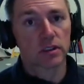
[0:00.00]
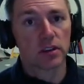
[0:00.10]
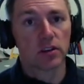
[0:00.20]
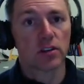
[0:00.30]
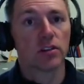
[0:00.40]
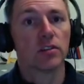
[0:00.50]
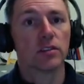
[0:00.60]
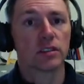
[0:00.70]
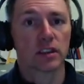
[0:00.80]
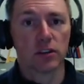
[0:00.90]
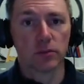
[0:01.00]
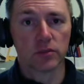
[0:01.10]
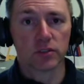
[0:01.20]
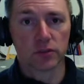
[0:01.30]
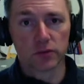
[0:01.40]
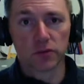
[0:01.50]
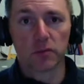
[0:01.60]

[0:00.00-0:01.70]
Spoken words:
that you can use to help sort of